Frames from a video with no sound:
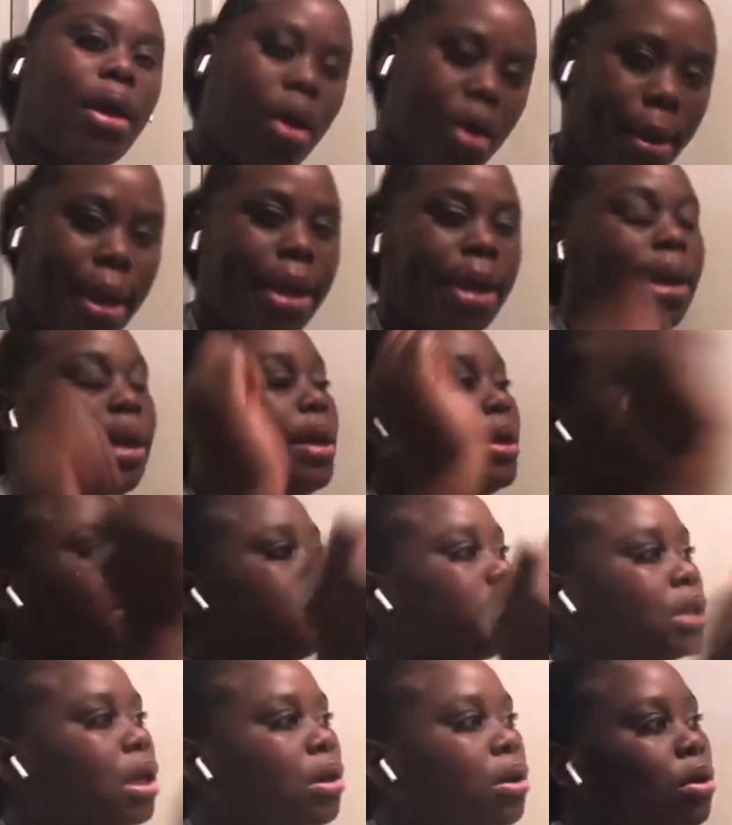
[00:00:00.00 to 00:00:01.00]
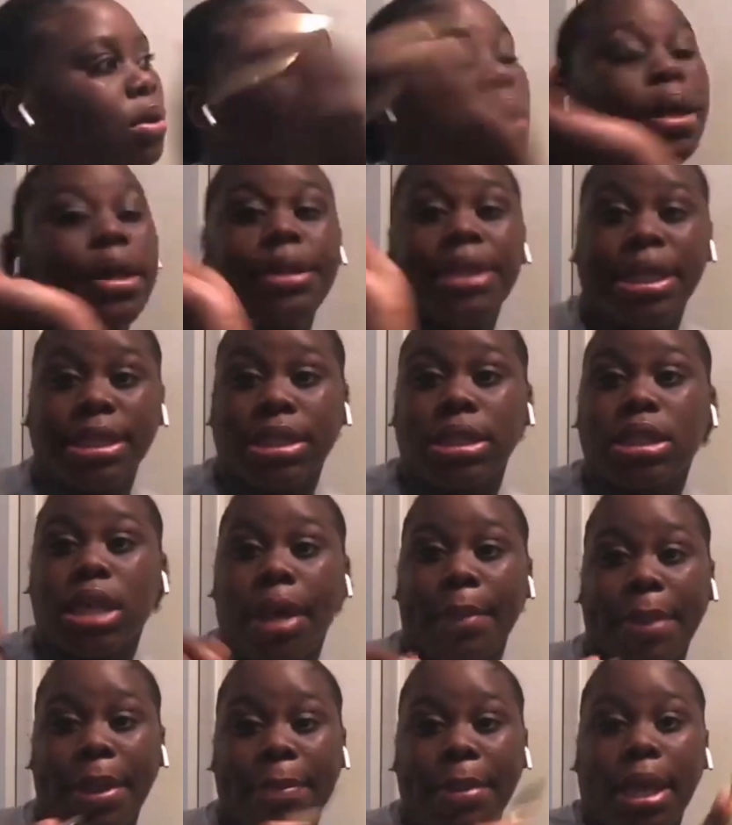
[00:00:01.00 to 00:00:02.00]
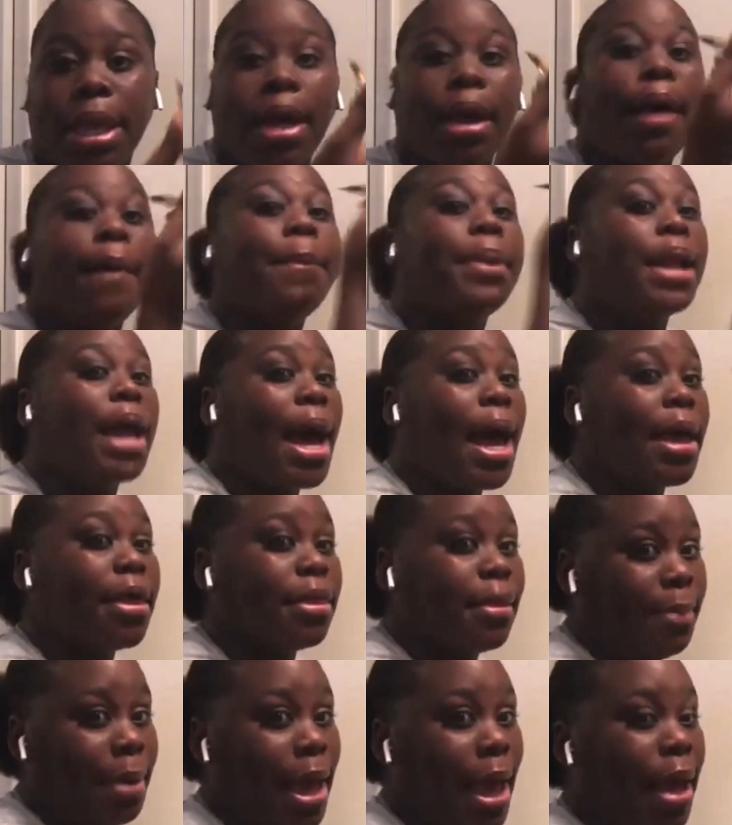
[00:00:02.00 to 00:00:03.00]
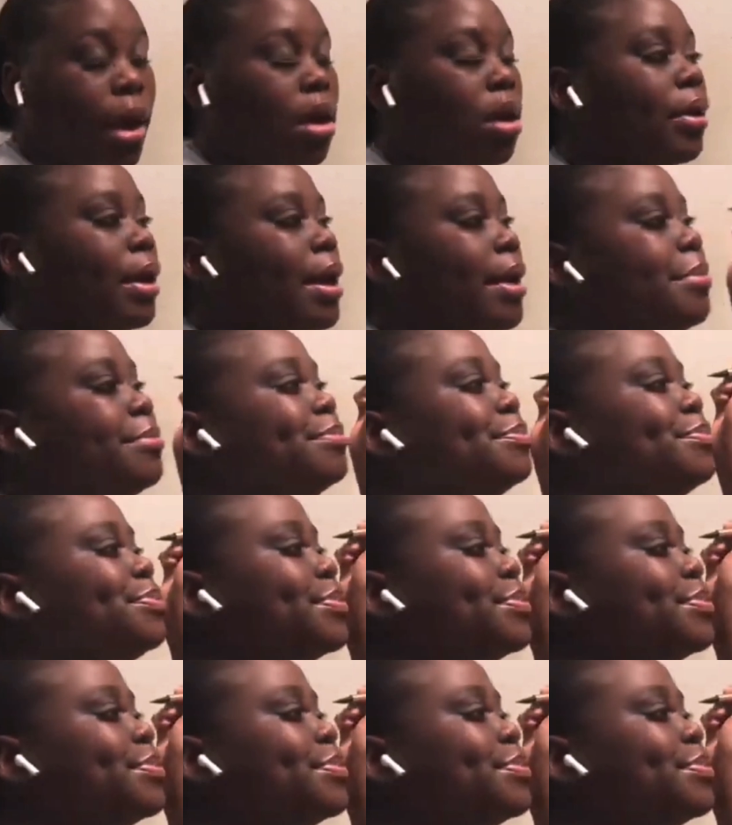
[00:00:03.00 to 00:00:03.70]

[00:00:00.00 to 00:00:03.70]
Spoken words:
All right, so this is gonna be me applying the black, okay,